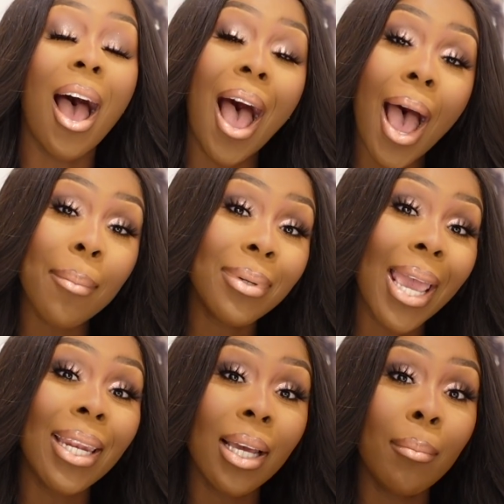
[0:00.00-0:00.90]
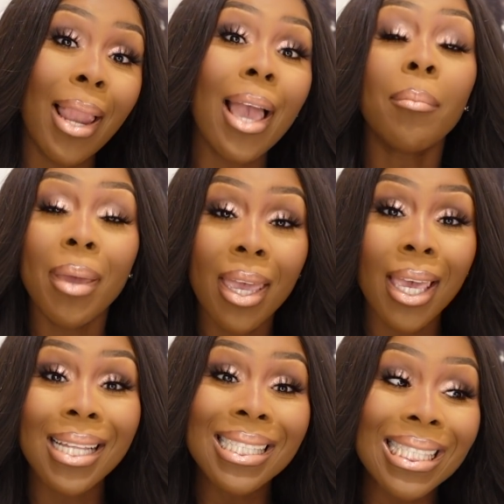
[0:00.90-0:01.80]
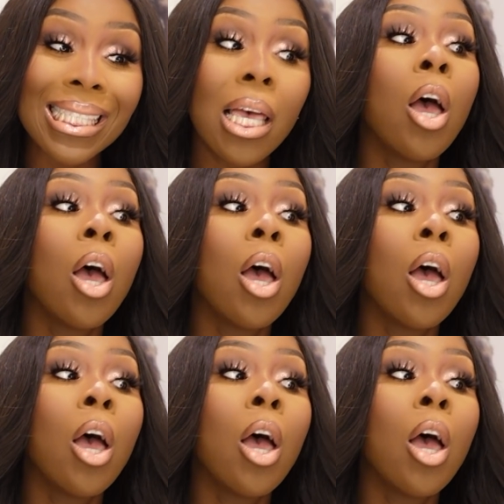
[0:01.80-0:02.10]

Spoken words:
I'm dating a black man's,